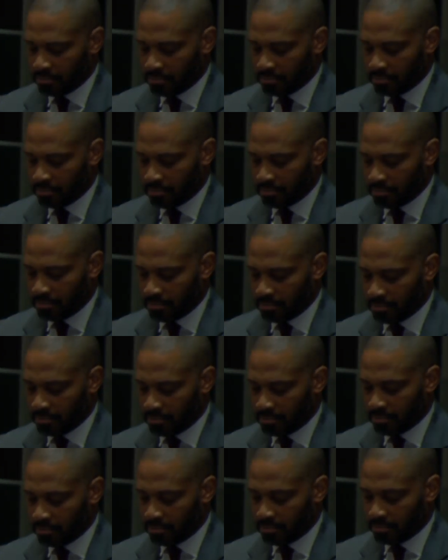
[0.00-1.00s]

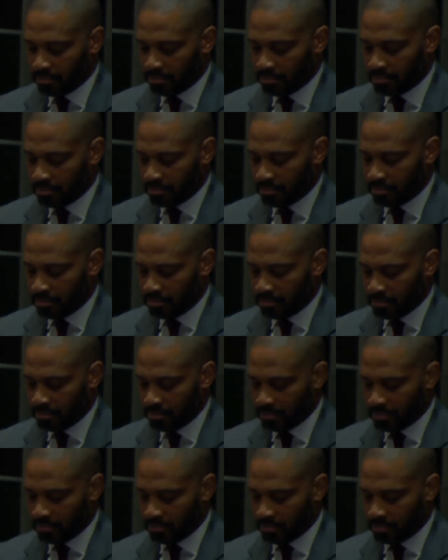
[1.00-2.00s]

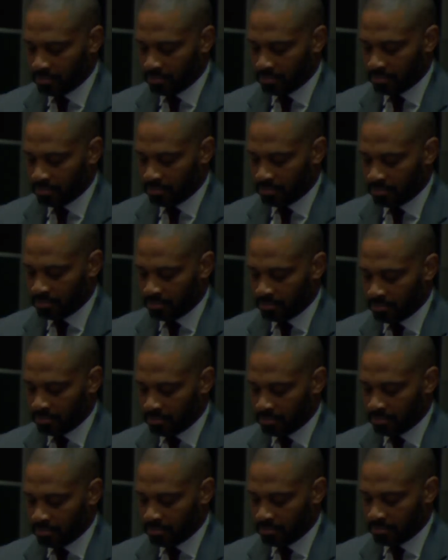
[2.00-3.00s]

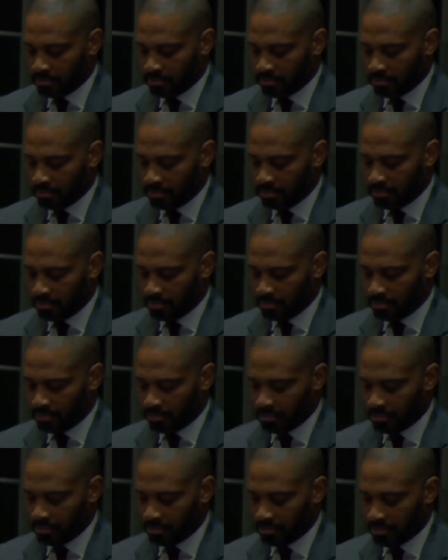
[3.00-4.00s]

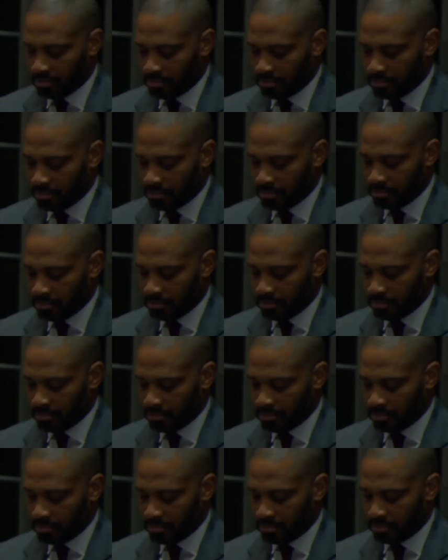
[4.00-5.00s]

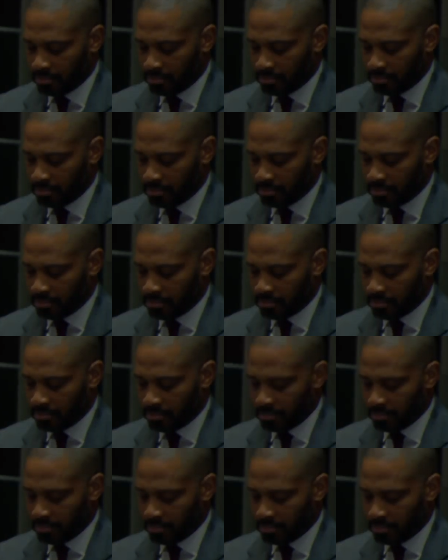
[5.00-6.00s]

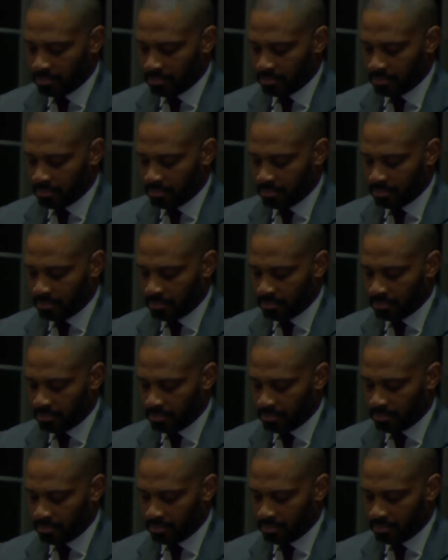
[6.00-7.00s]

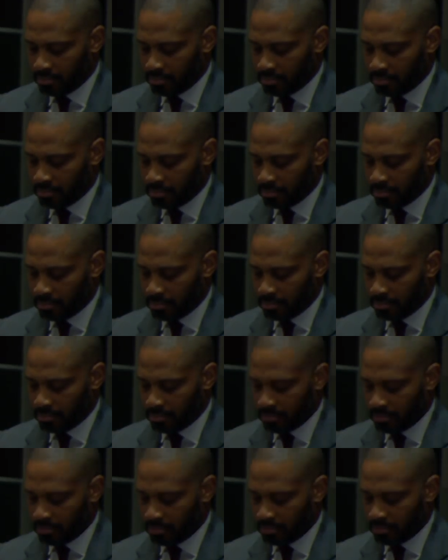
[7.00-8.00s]
No words are spoken by the person on screen.